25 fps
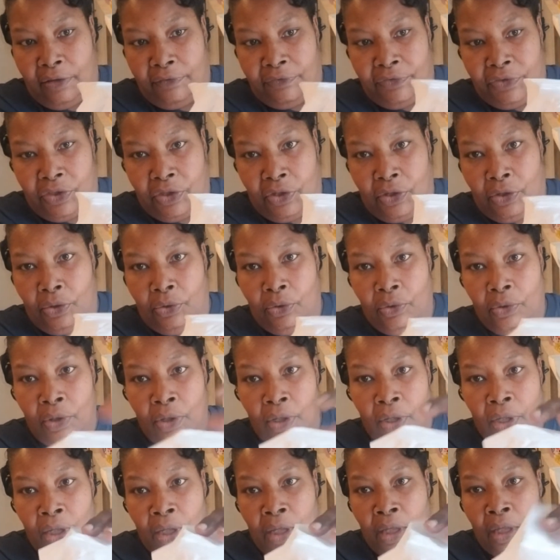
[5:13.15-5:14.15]
So
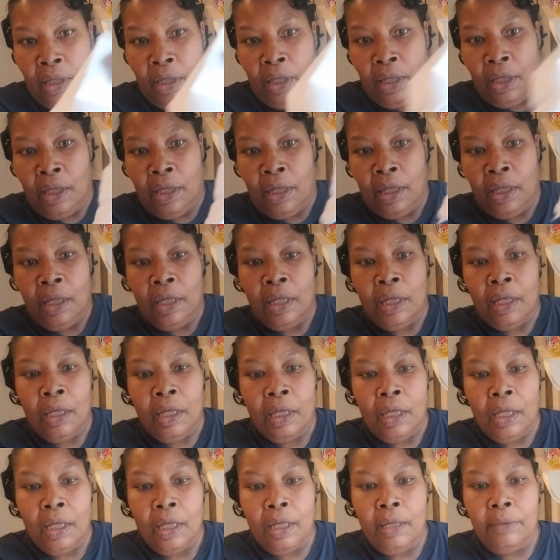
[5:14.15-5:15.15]

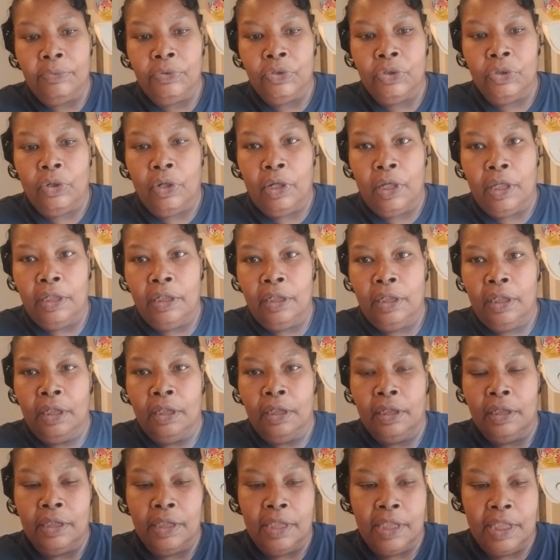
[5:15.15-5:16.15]
I'm trying to
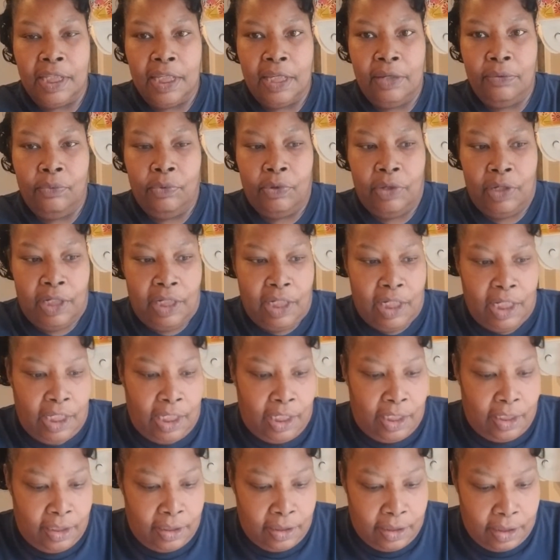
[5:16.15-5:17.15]
see what it
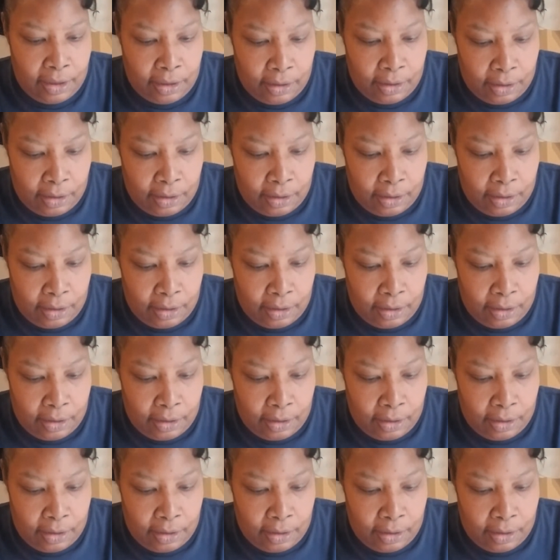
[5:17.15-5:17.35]
is.